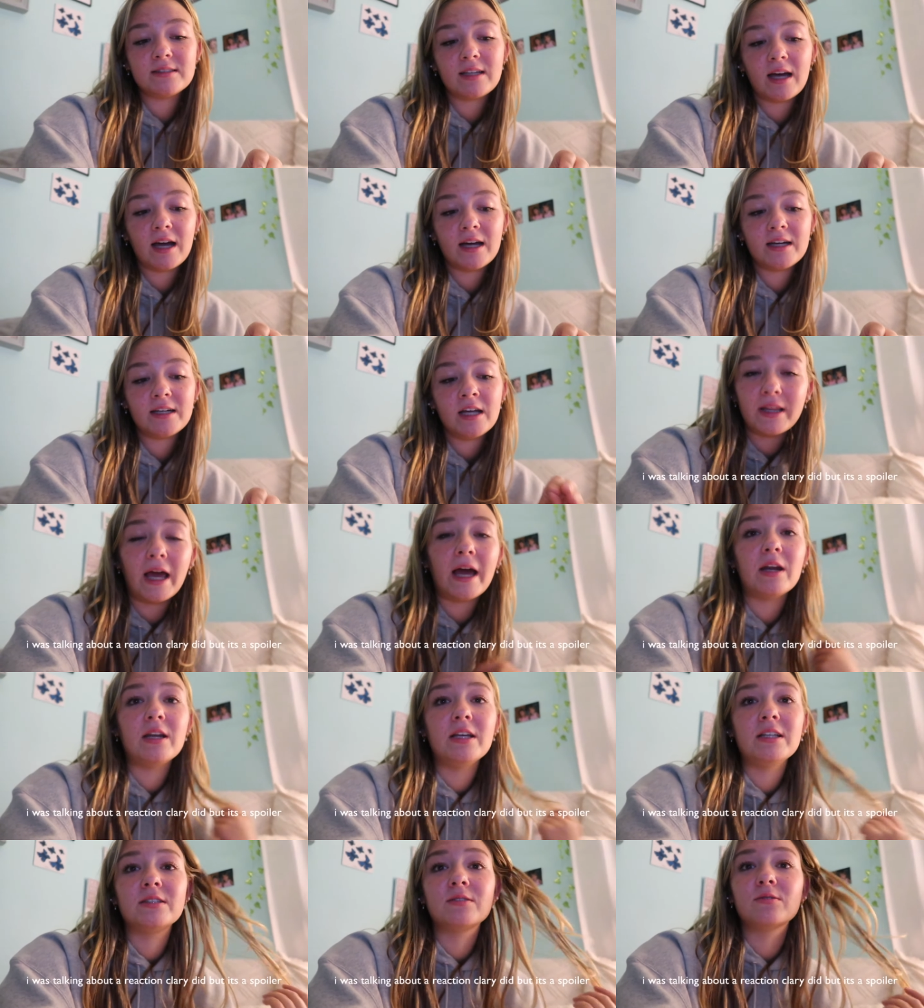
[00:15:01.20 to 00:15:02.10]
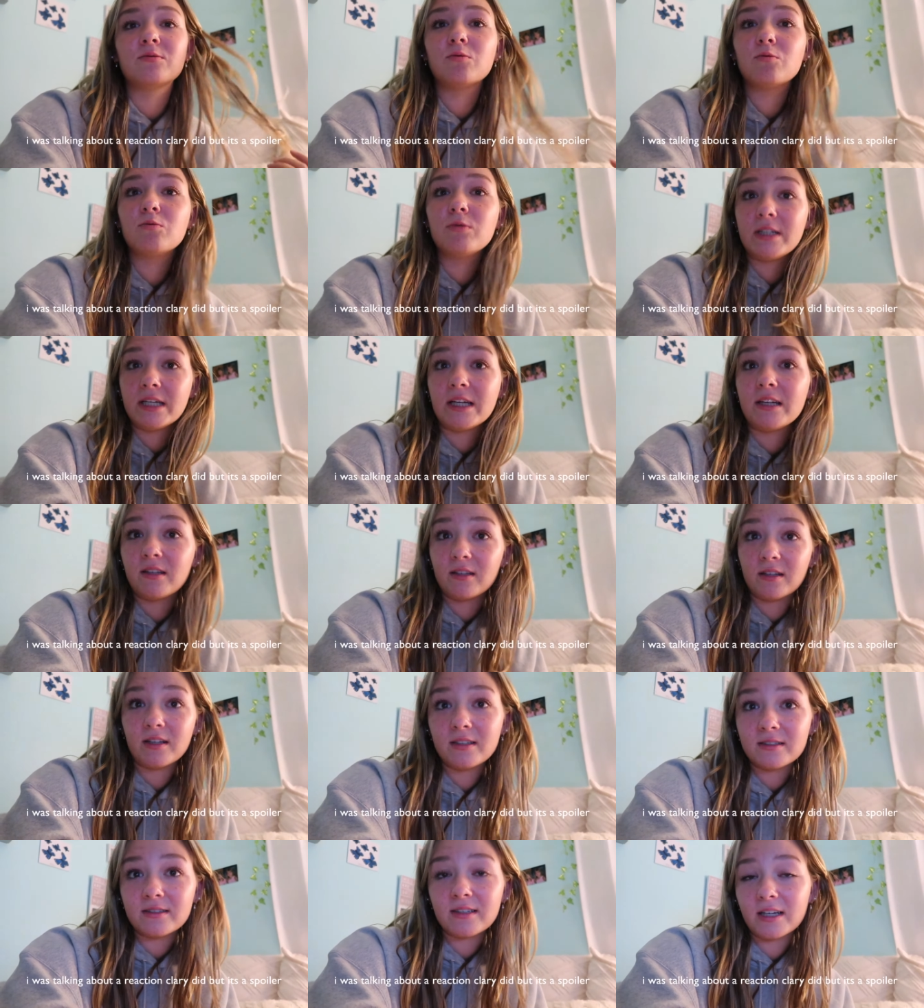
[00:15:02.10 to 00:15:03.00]
side. That is
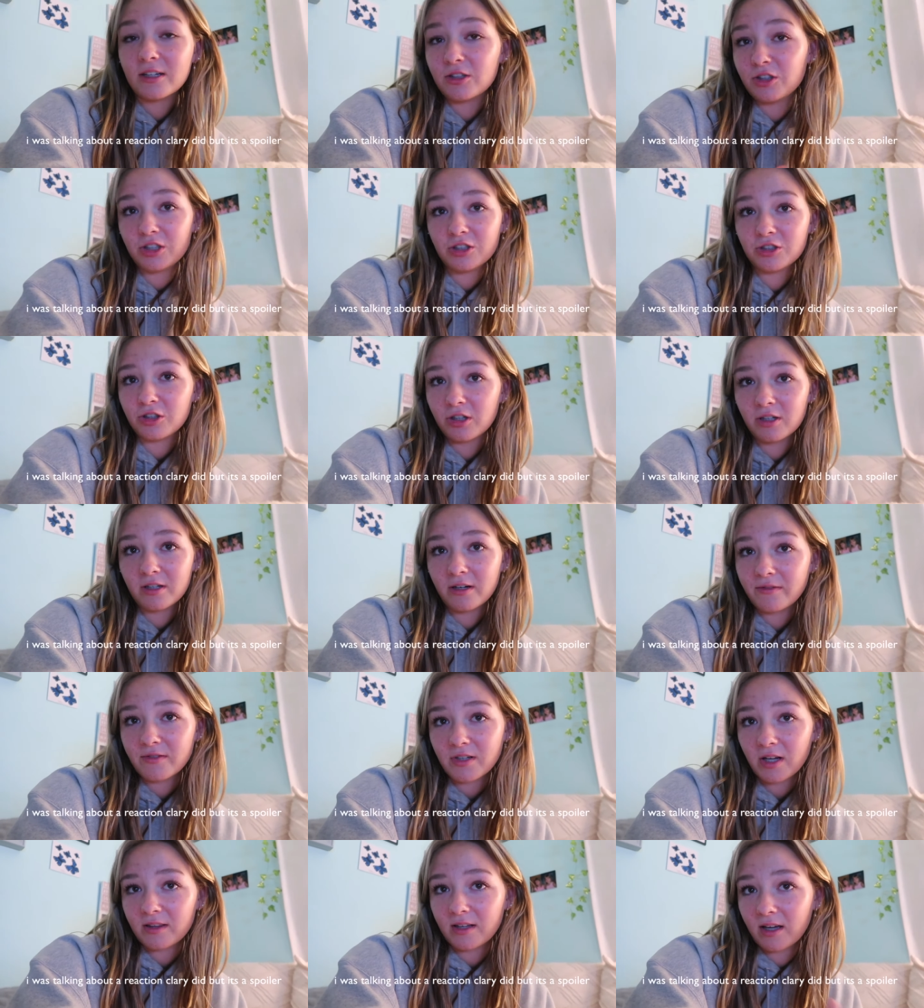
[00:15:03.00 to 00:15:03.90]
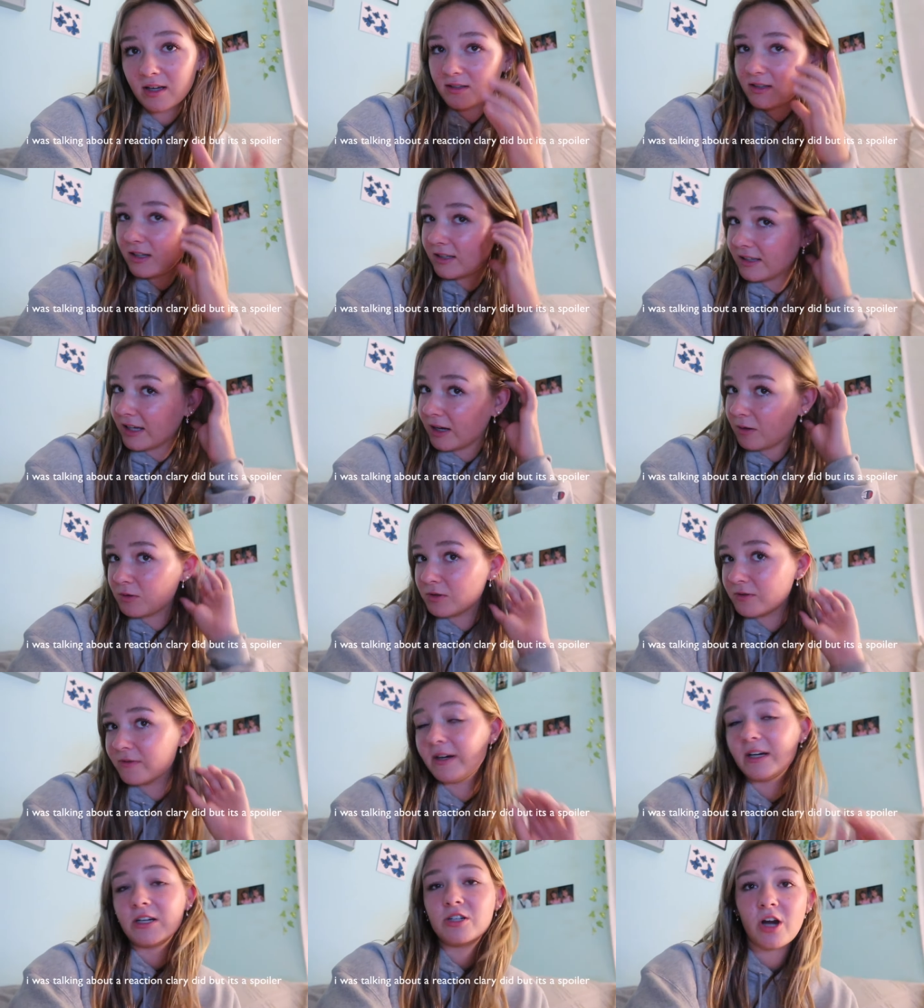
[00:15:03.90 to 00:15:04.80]
ridiculous. Like, she shouldn't have done that. Like, that was
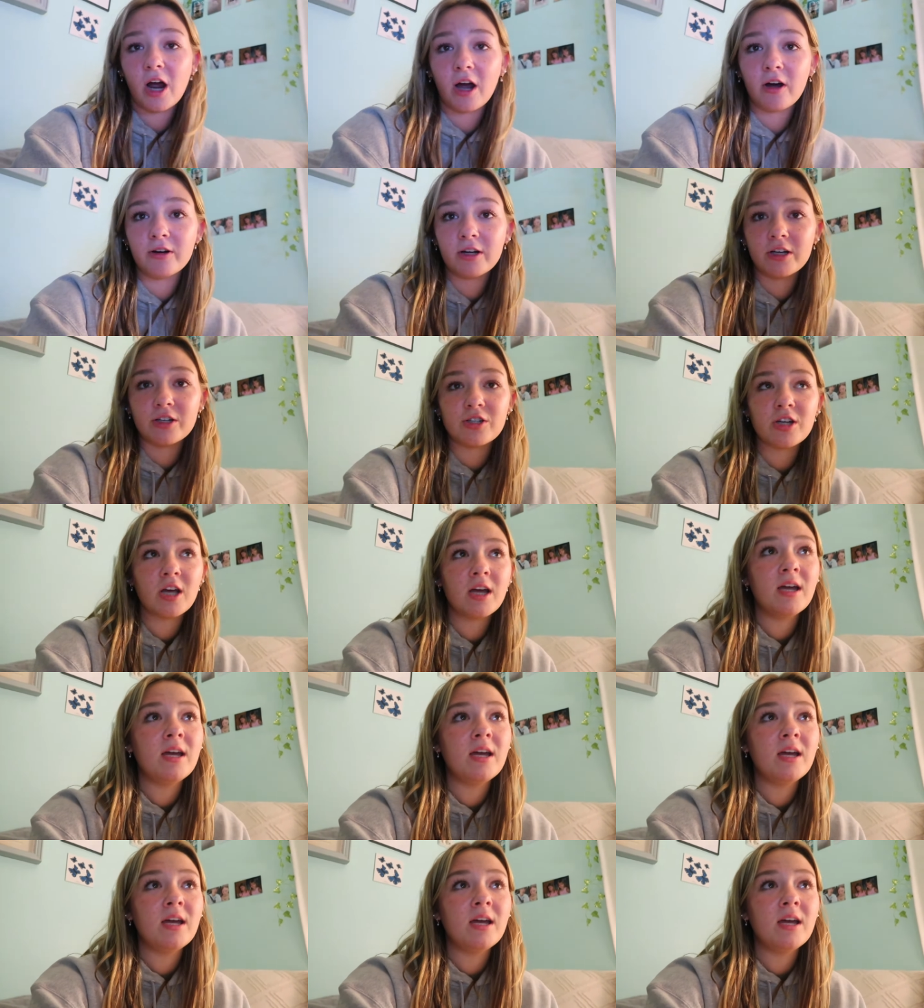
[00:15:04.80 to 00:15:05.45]
very childish.